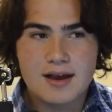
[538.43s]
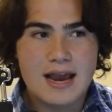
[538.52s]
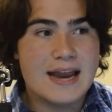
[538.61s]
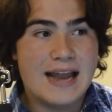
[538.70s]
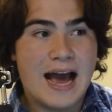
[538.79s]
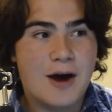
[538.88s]

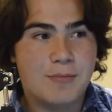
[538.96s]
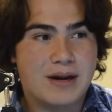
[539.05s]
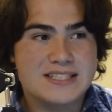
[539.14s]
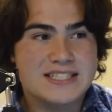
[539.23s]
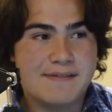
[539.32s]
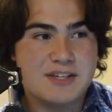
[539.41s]
And now
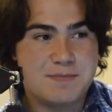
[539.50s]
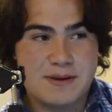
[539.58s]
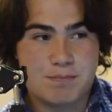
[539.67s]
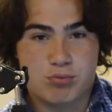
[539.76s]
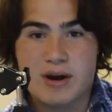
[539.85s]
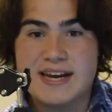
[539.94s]
Brad Stevens is being
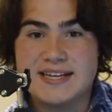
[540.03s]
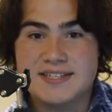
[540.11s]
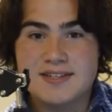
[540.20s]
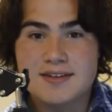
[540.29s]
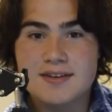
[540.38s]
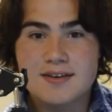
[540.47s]

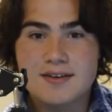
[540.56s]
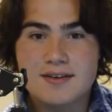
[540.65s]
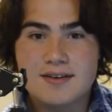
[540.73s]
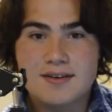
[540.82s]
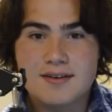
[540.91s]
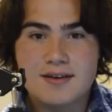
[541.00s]
praised
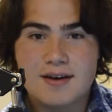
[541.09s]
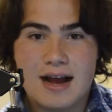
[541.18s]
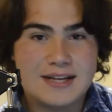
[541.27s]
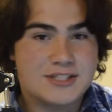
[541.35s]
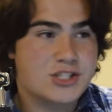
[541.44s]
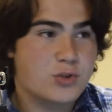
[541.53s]

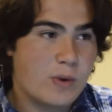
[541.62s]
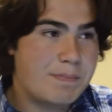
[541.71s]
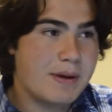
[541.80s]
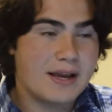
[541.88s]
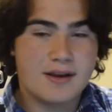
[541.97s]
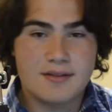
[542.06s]
as
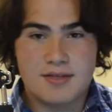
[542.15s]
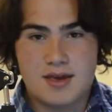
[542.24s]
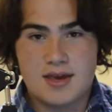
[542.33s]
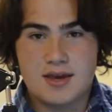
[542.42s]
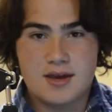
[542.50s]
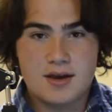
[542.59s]
sweeping
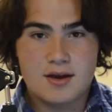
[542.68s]
the